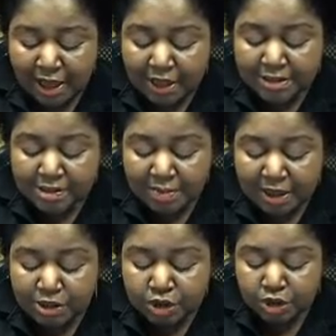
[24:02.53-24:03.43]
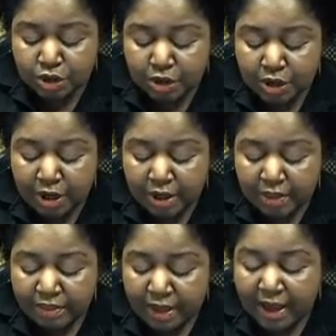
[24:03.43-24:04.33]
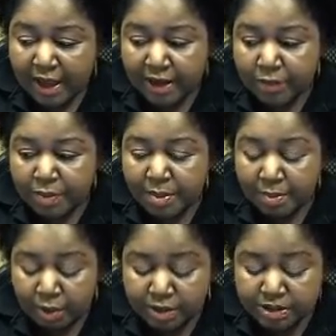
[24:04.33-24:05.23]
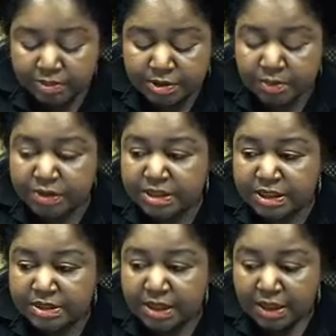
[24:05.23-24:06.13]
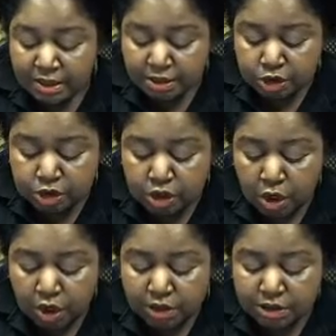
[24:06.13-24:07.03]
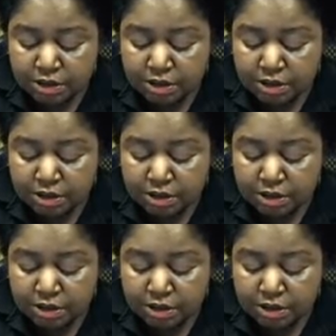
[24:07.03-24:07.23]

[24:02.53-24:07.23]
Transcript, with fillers: uh, to make sure that I remember. September 6th, start